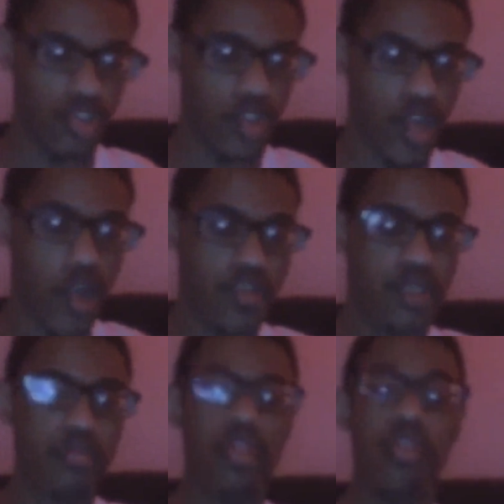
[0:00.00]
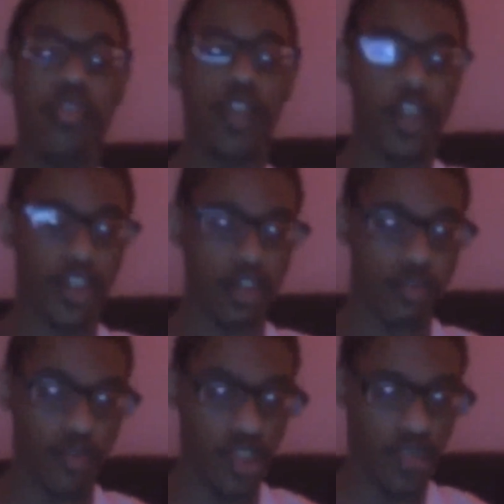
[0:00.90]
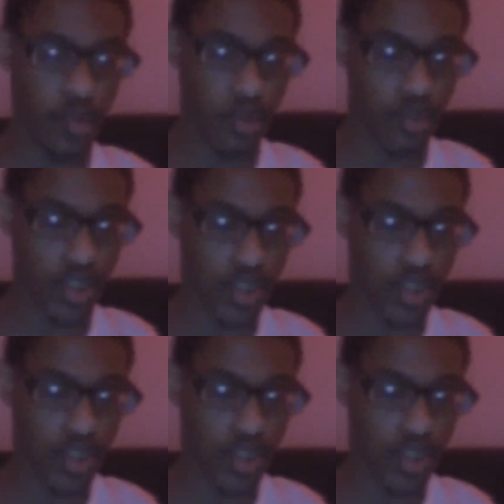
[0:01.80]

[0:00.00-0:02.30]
and how to move like an obese person.